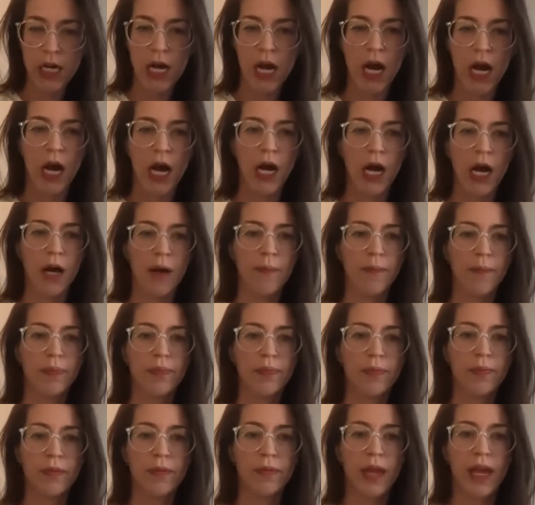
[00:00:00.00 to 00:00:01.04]

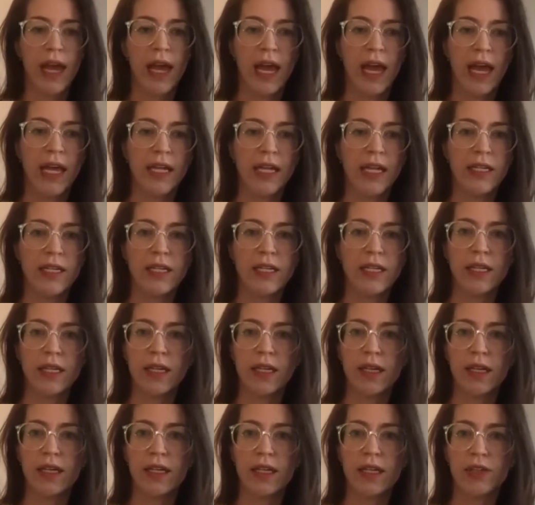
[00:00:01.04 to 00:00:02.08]
And
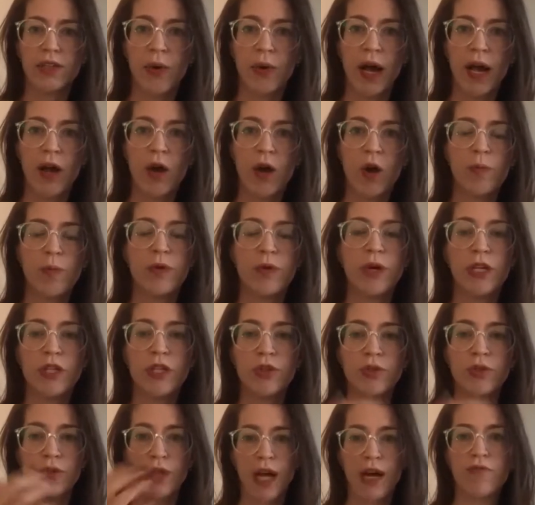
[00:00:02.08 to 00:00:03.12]
so I hope you can
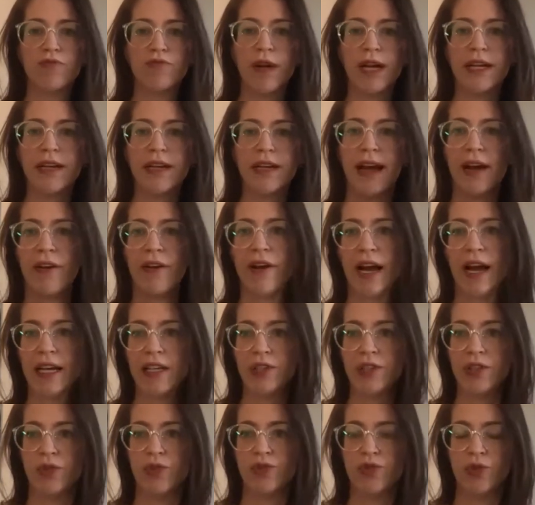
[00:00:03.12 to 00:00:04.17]
do that right now
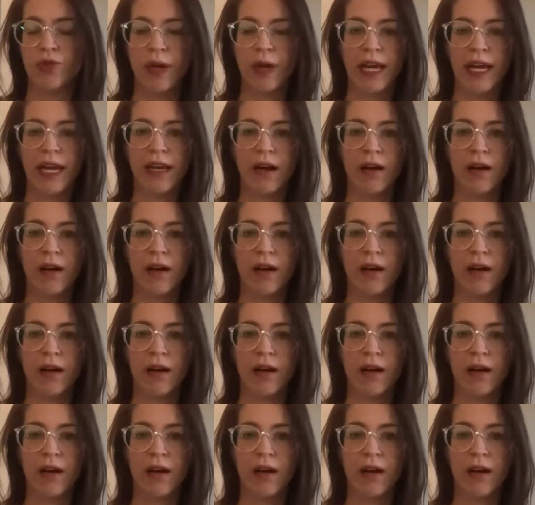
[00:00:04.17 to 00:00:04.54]
as you're joining.